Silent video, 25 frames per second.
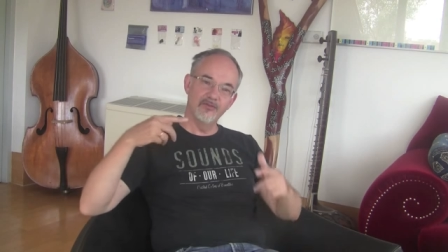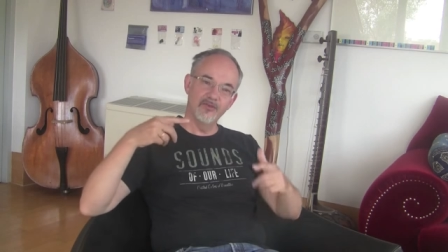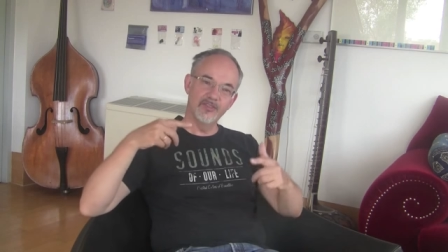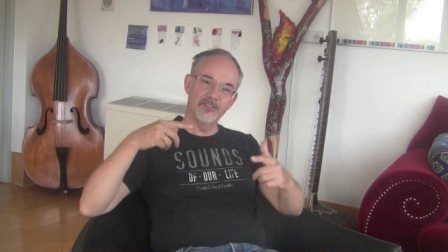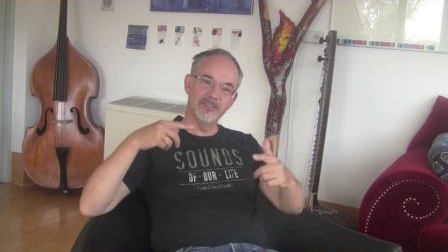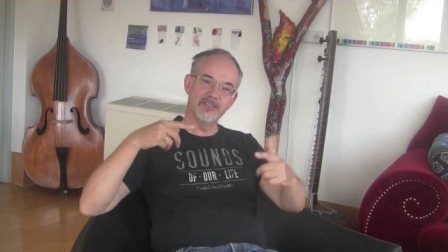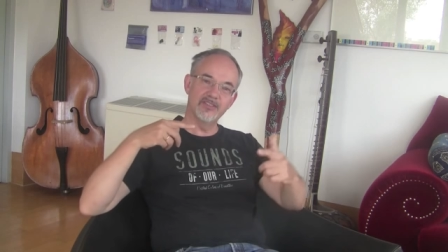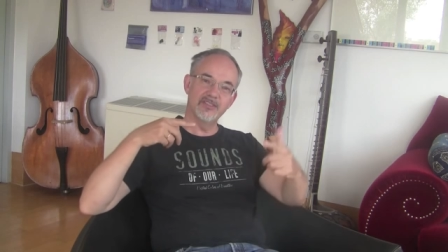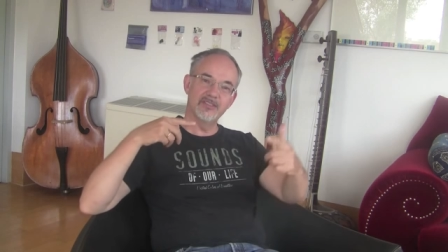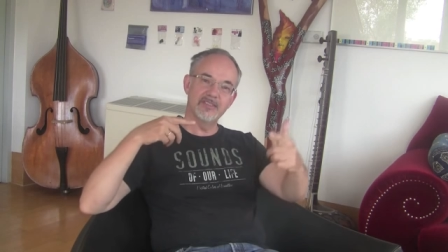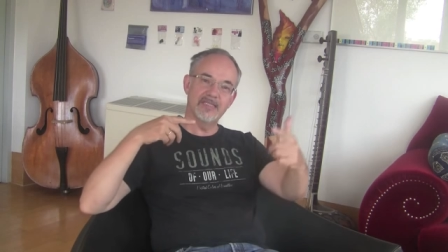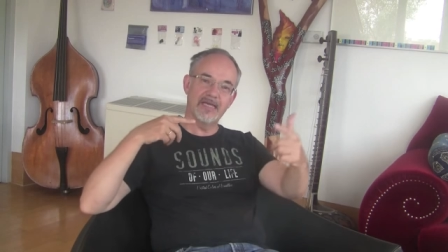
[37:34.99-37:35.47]

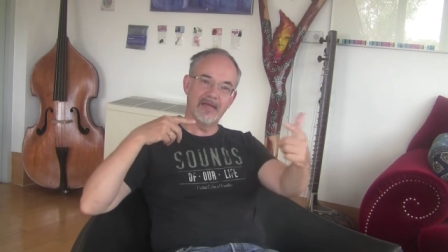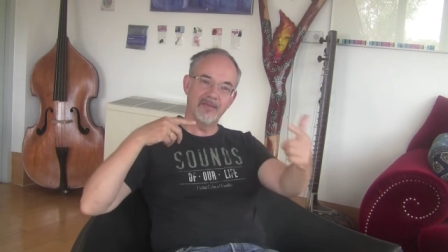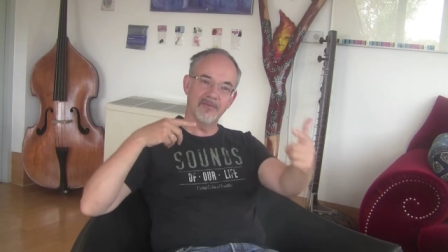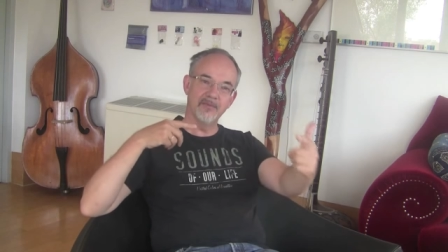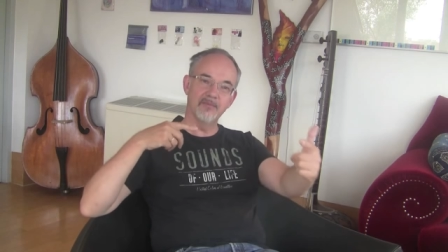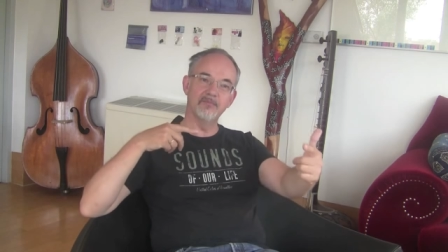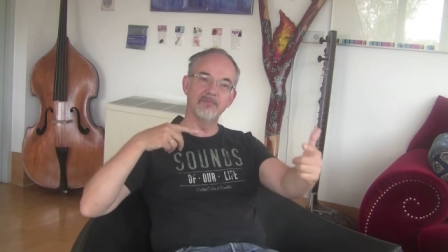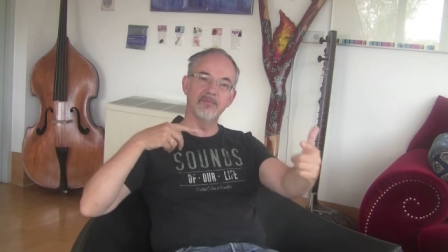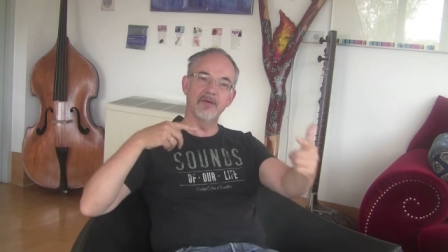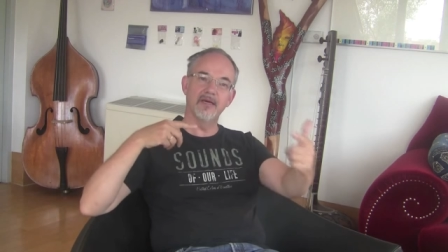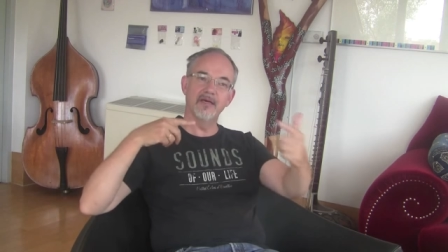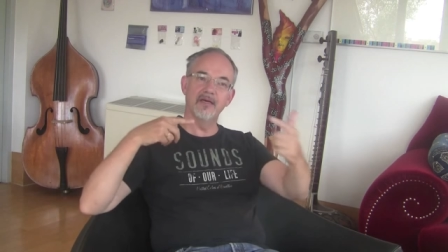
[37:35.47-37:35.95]
it's
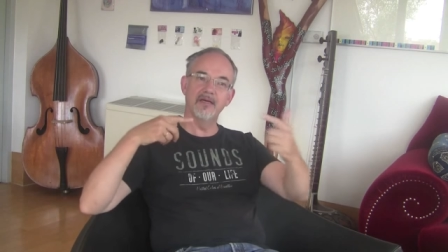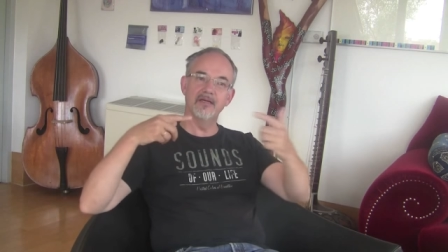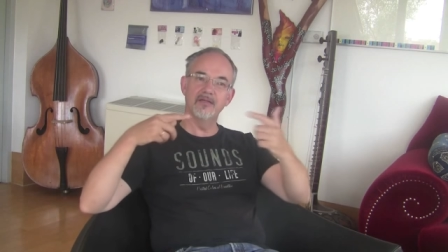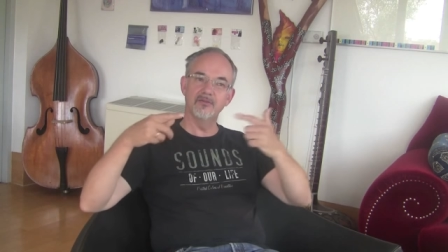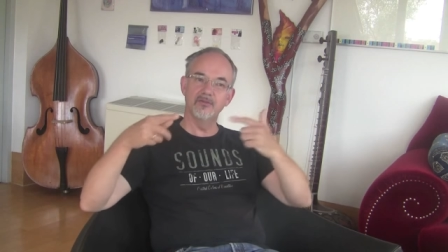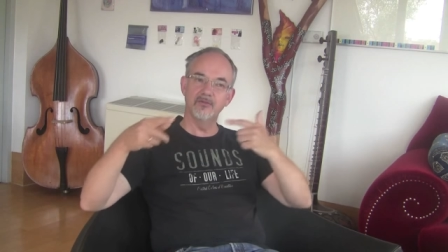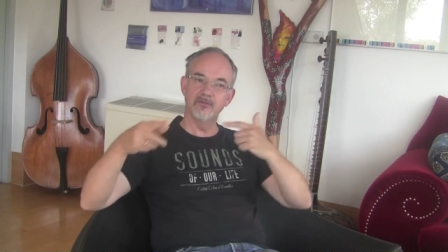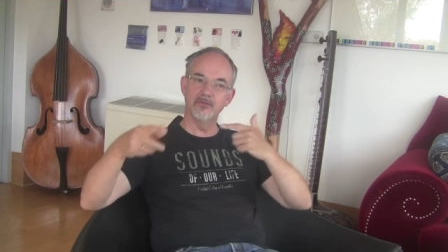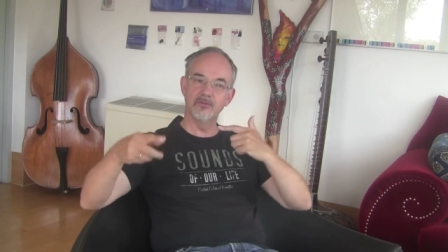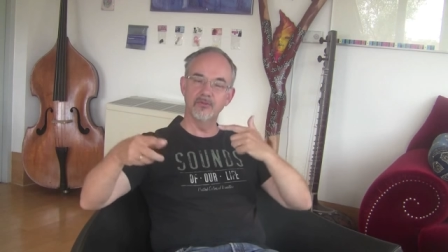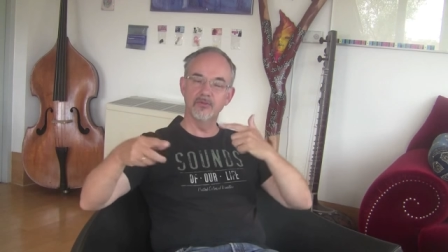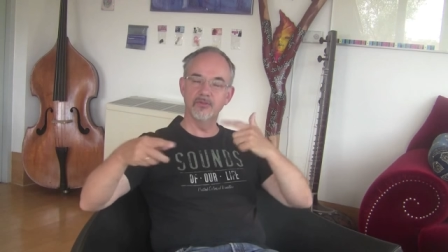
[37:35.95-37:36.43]
done by
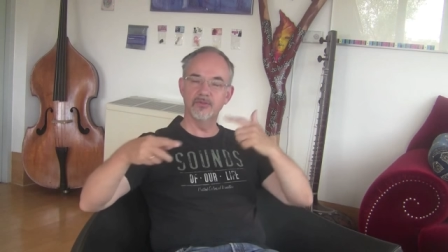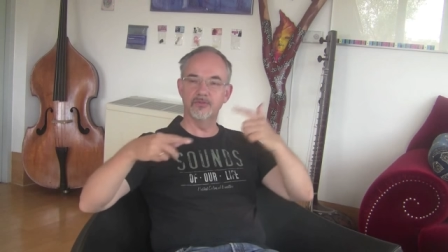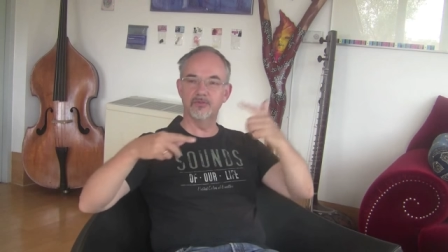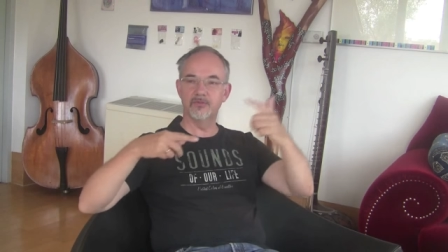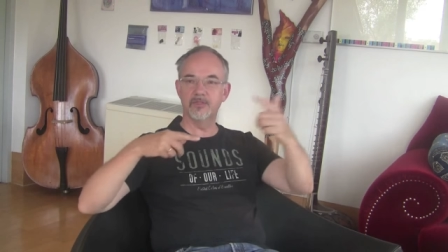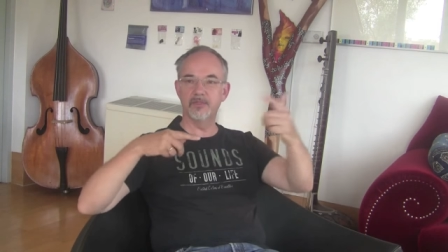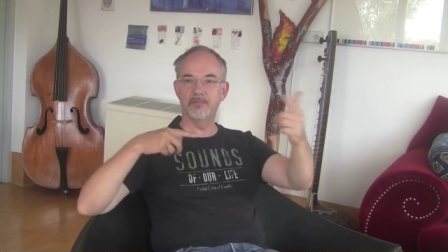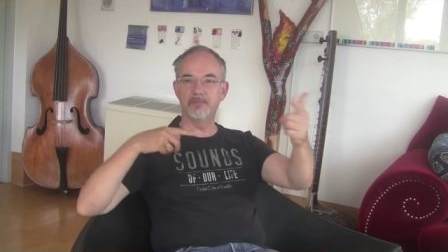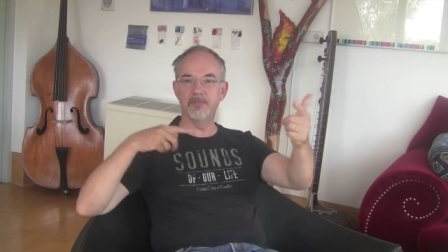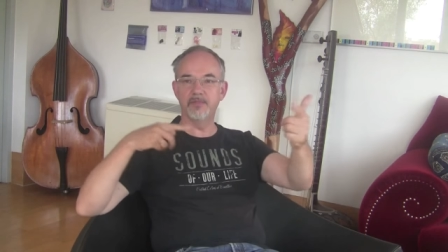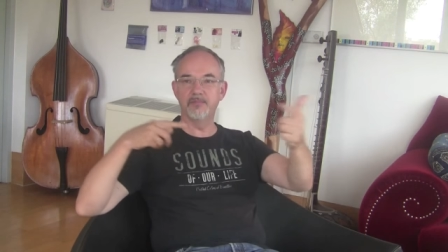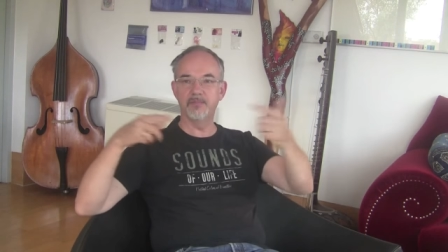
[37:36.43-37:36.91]
two or
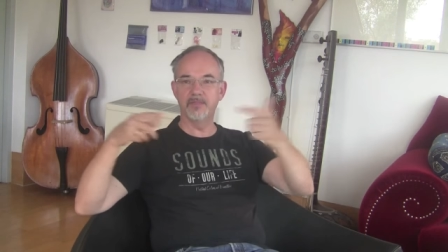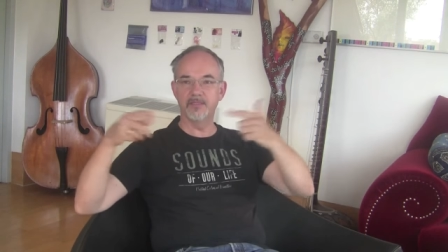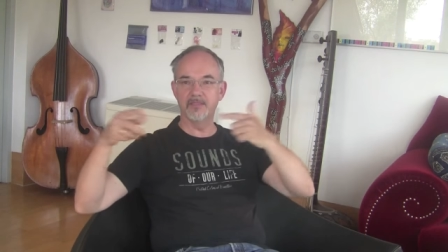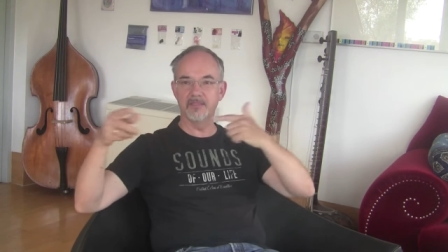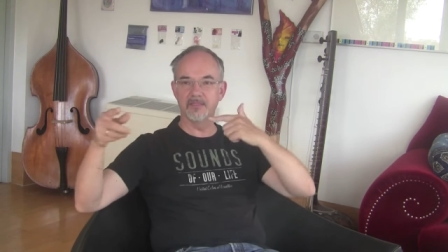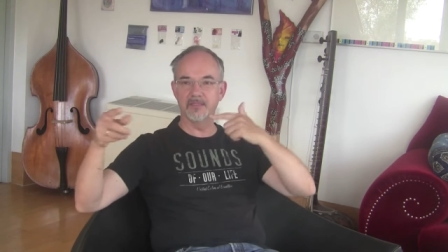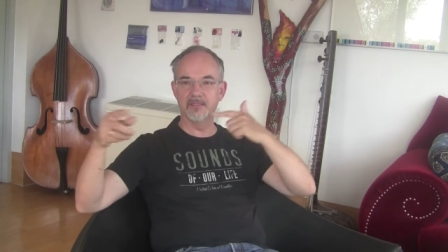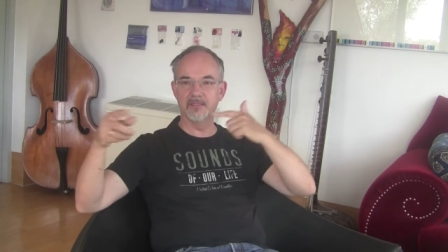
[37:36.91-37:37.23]
three people